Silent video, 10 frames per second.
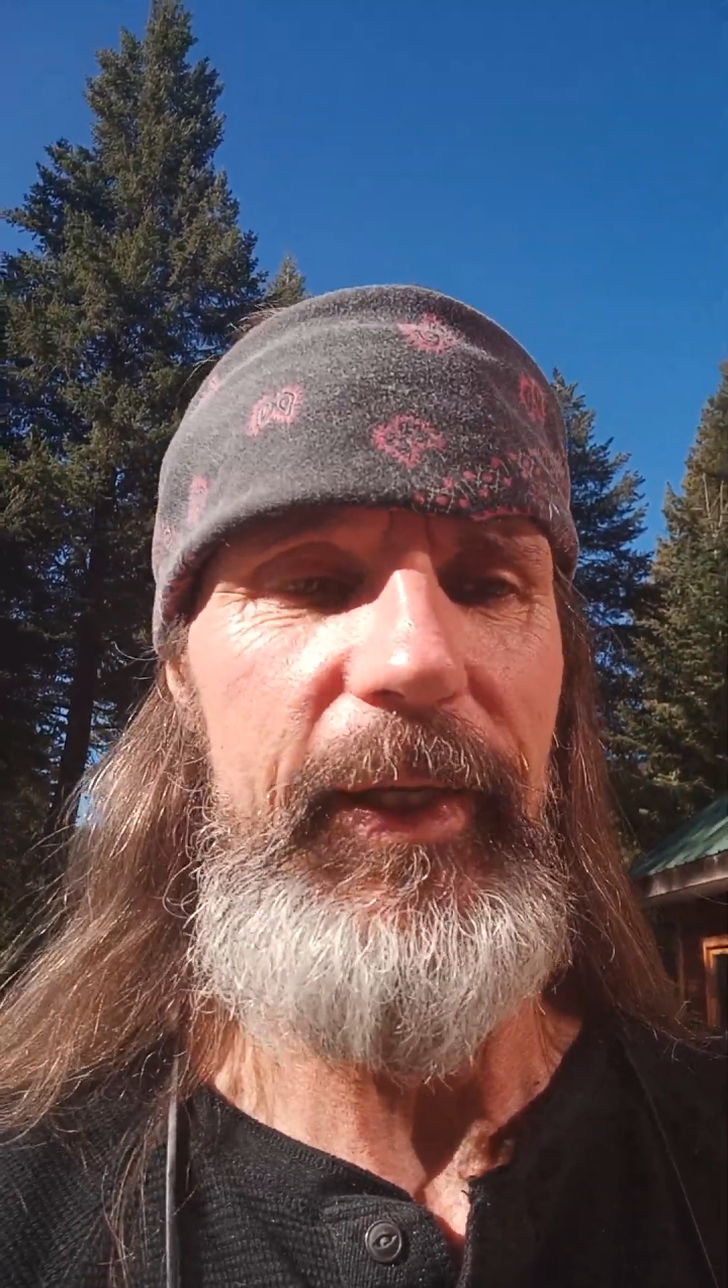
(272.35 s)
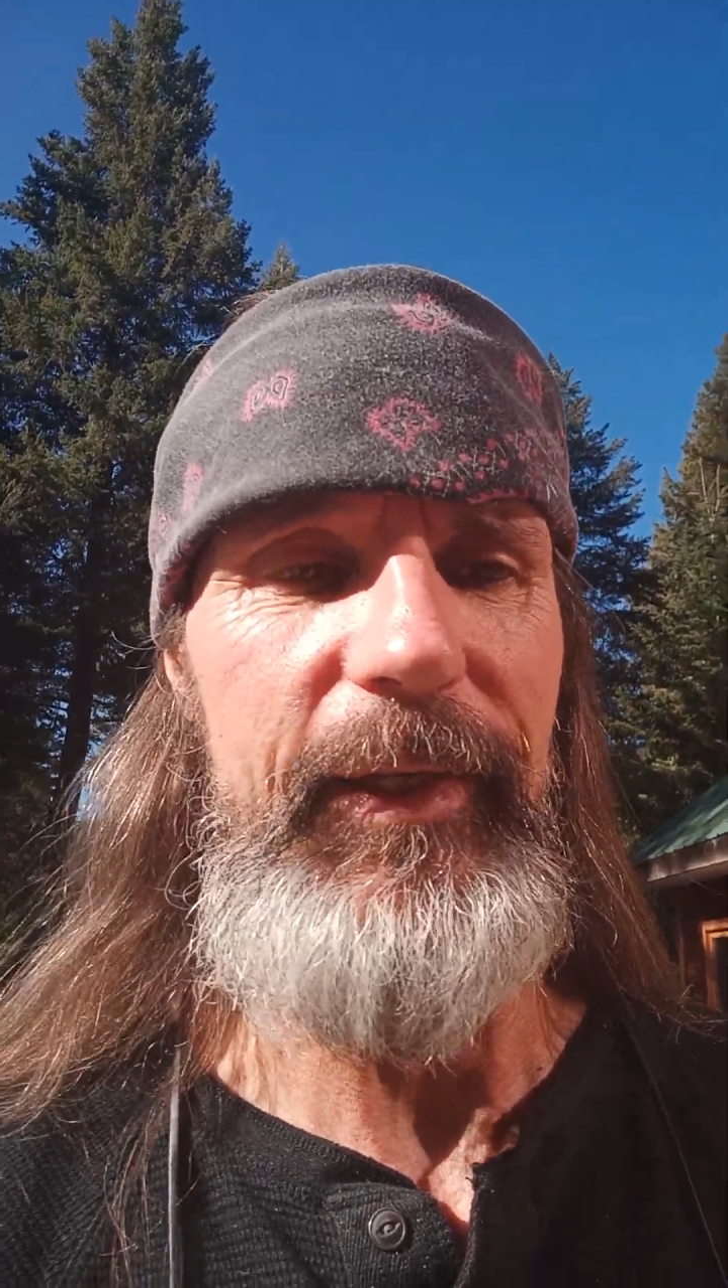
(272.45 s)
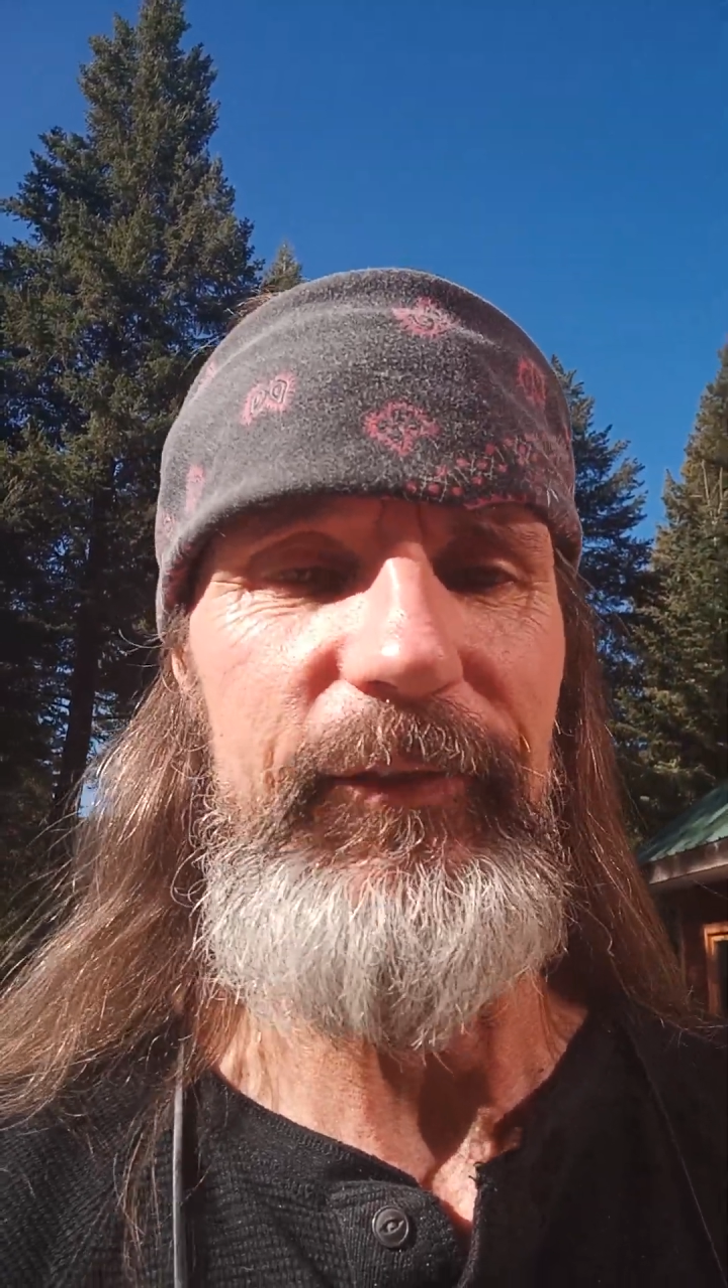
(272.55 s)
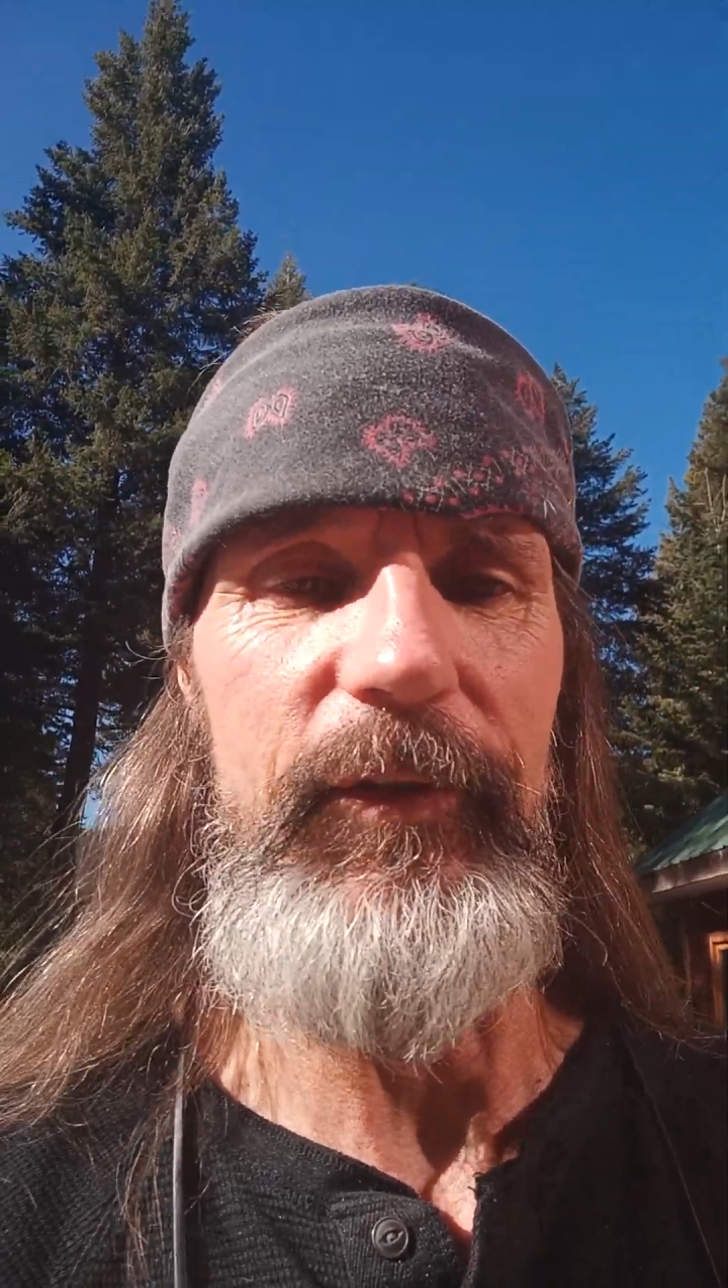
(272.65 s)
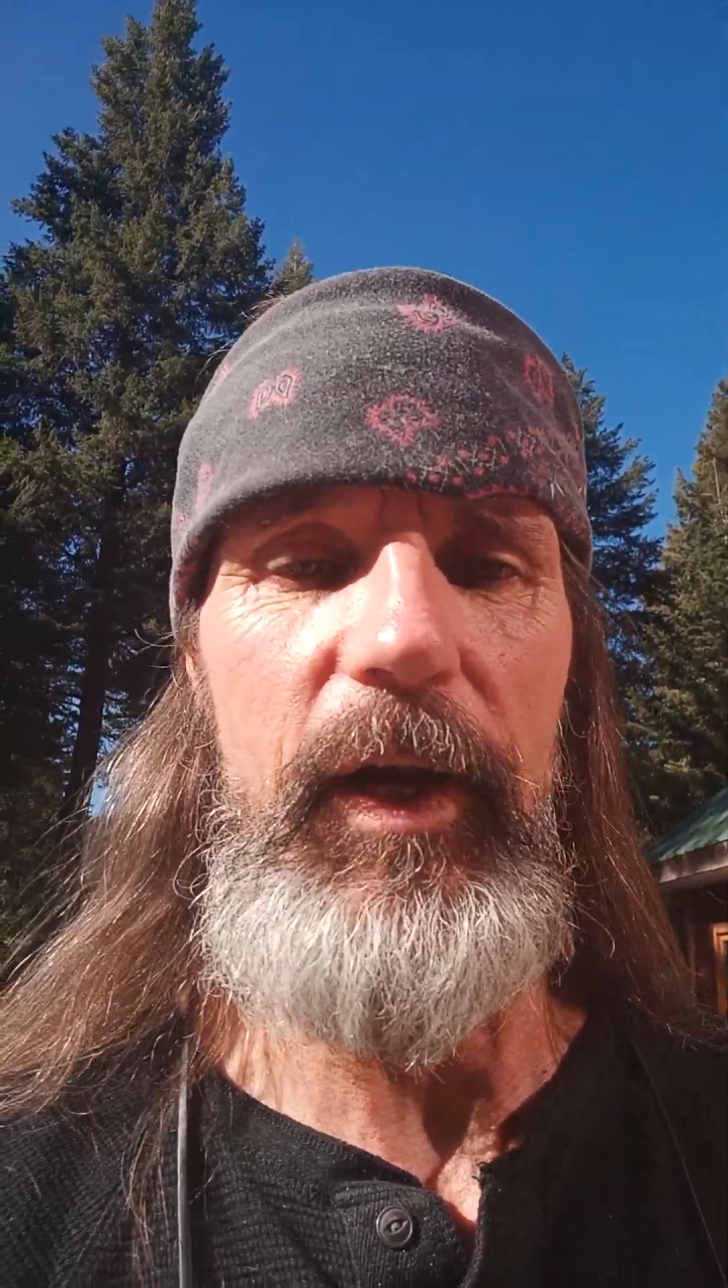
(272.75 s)
It
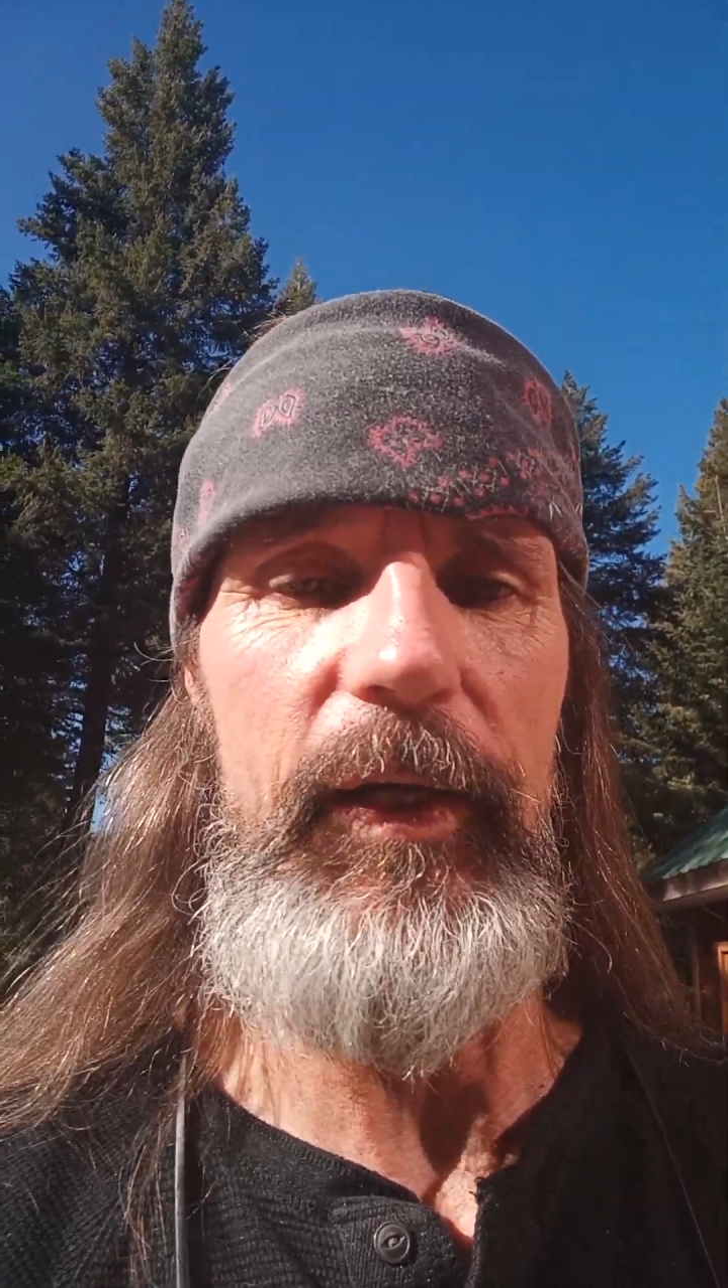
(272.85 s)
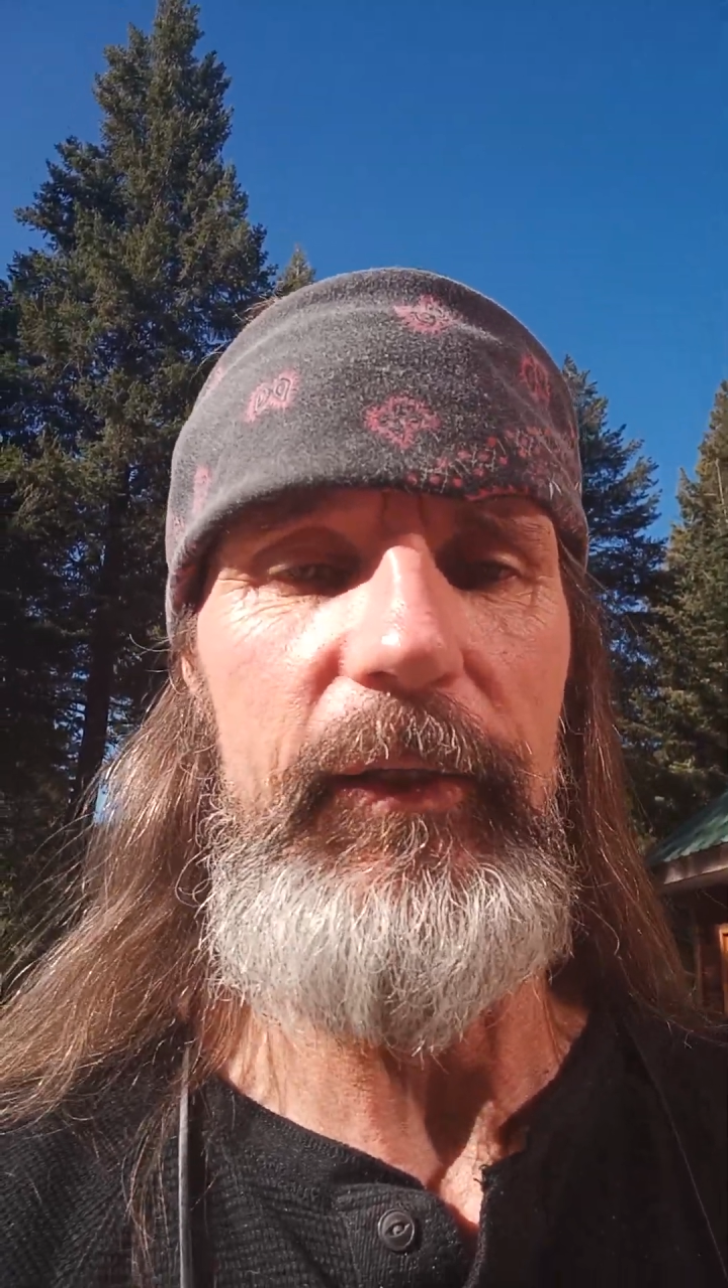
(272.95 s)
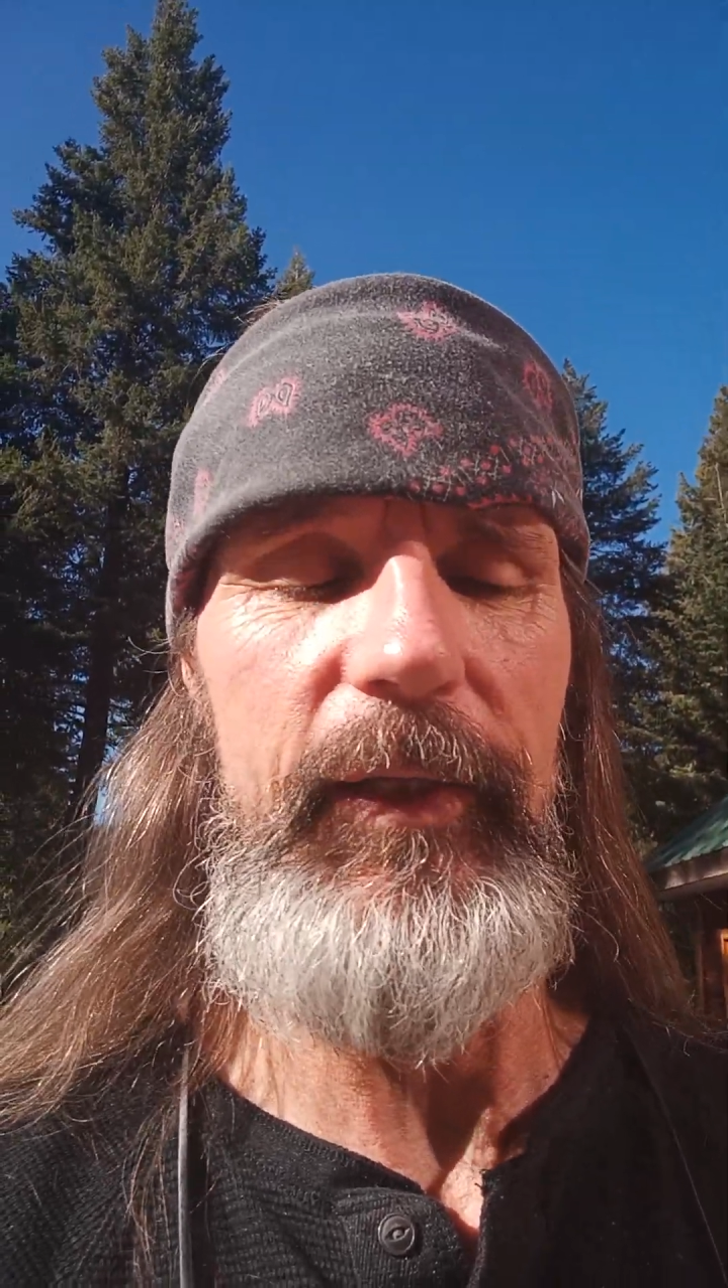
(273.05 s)
is not